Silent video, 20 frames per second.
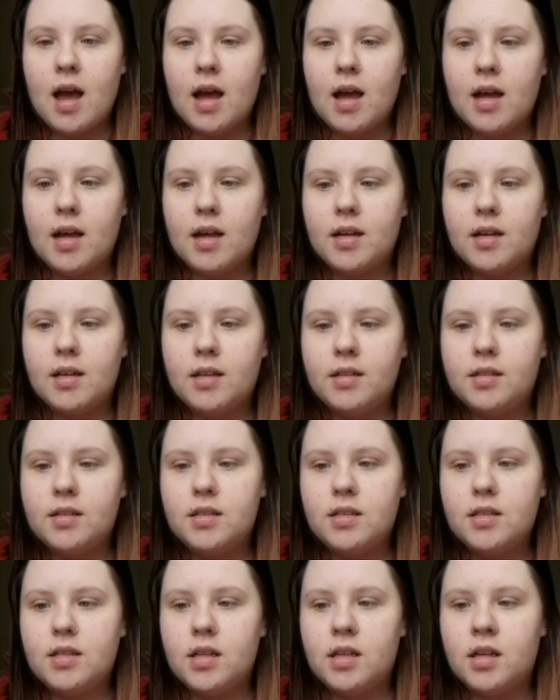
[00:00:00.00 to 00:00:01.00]

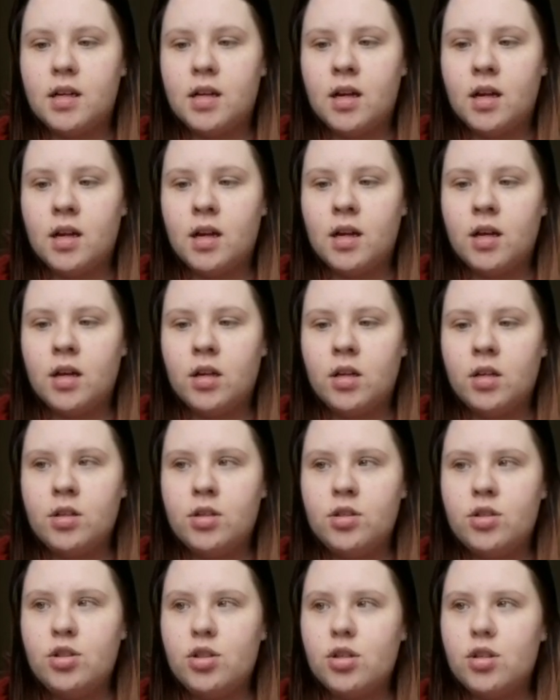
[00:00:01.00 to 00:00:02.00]
And
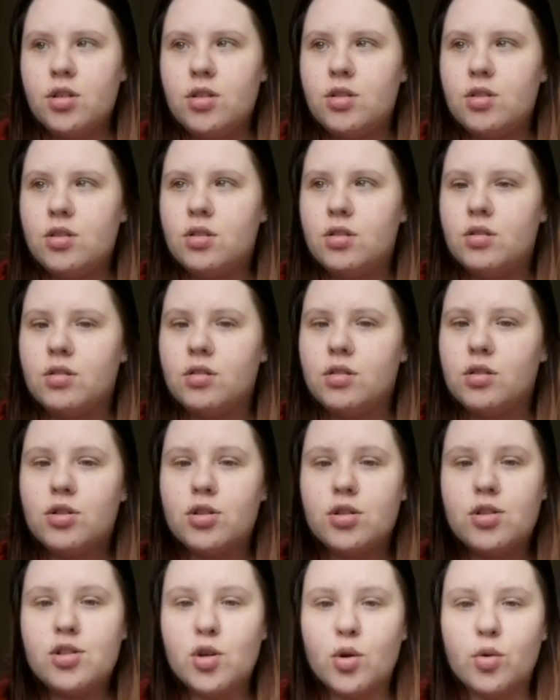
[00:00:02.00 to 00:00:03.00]
just
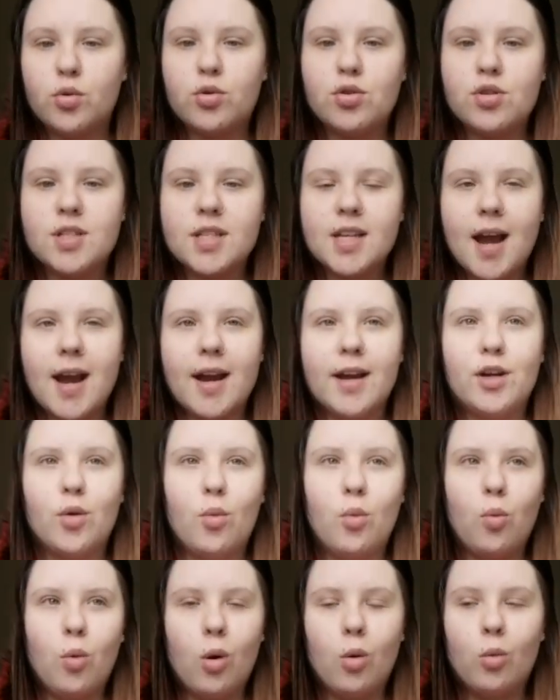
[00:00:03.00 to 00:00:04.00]
to show you kind
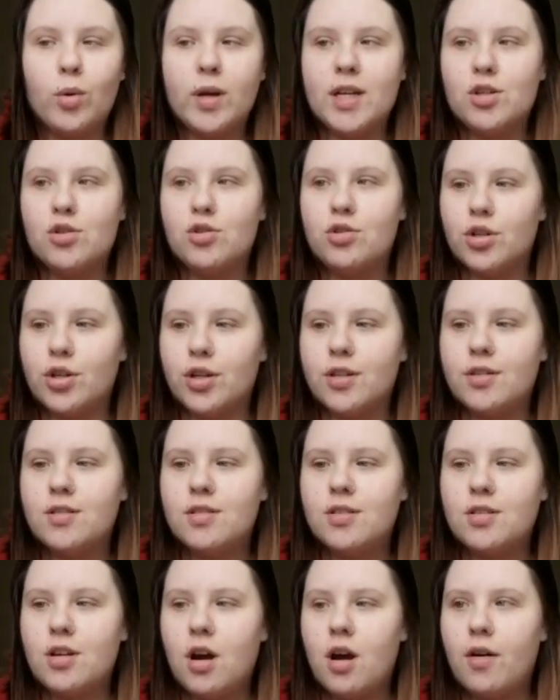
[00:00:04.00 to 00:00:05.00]
of what we do and
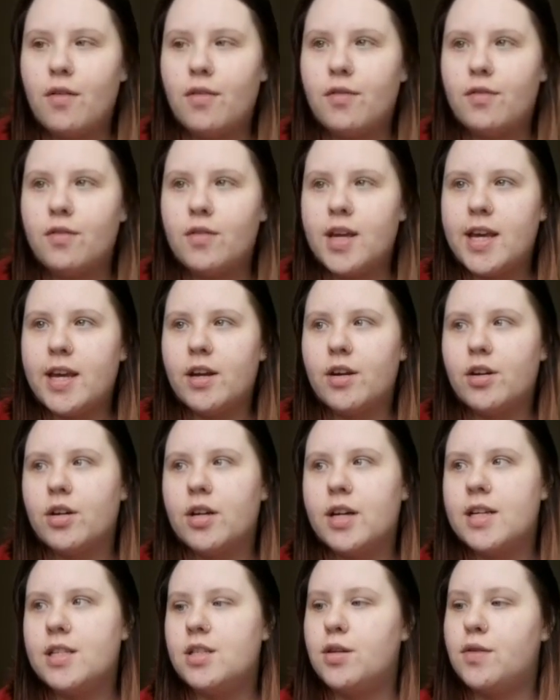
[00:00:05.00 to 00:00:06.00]
stuff, here
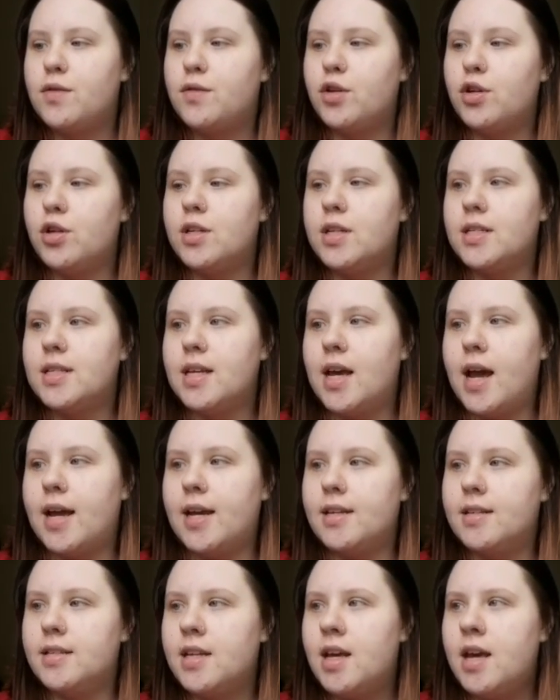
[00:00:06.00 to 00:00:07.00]
is a few
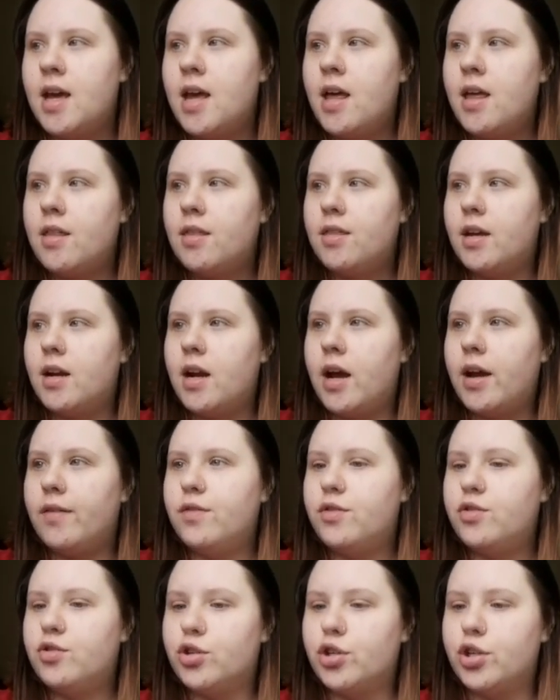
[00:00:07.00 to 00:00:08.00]
designs that
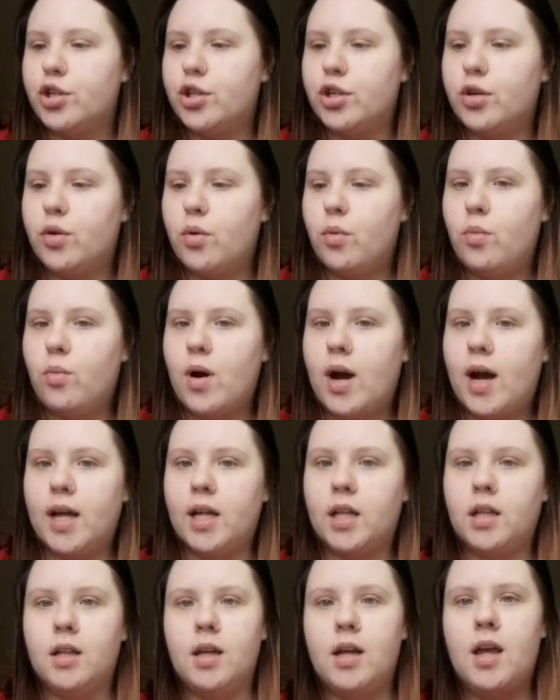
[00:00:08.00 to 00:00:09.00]
I've drew
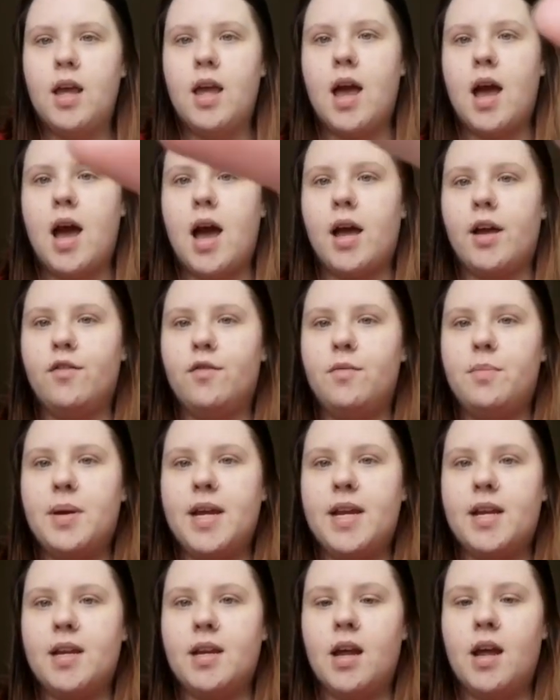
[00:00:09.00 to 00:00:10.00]
while I've
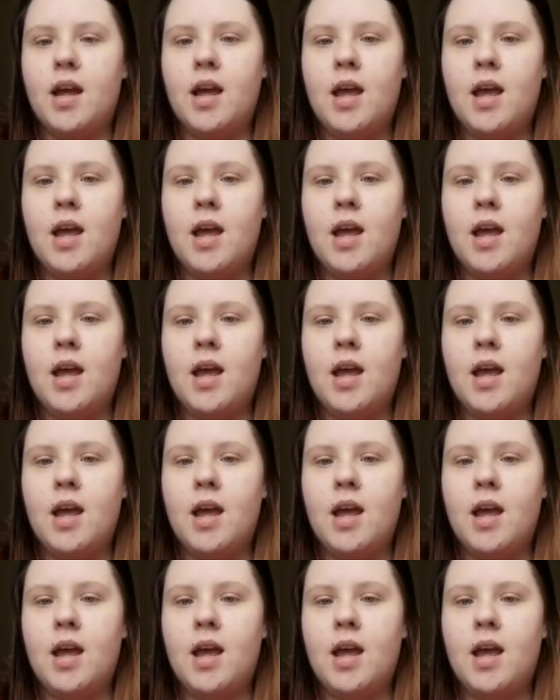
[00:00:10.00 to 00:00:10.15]
been